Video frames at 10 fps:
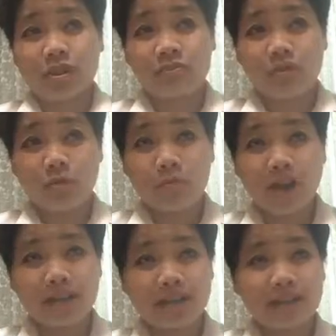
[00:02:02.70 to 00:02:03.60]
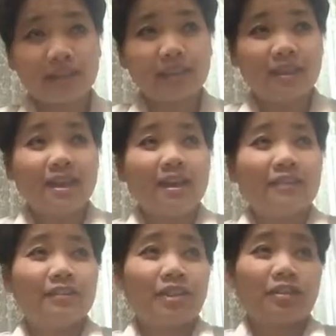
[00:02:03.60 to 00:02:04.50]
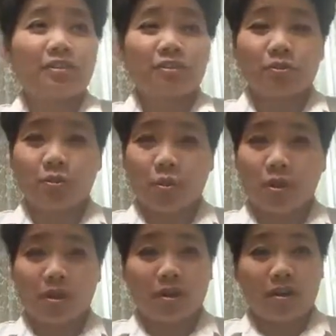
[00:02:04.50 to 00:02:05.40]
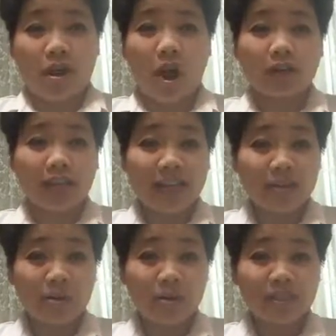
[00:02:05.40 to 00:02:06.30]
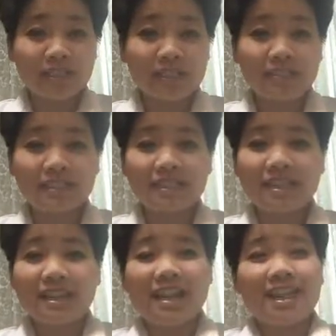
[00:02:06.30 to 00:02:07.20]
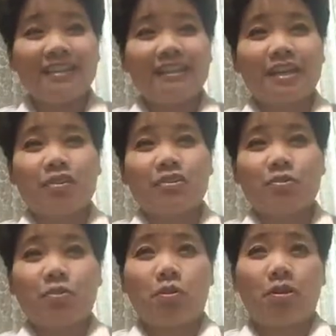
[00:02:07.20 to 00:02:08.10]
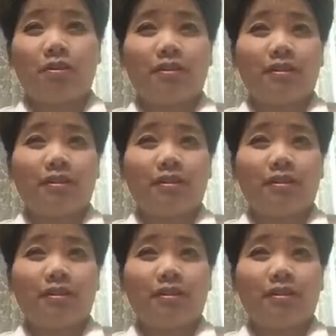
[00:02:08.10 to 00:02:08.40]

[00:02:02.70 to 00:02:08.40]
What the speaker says: info product, there's your online courses, there's your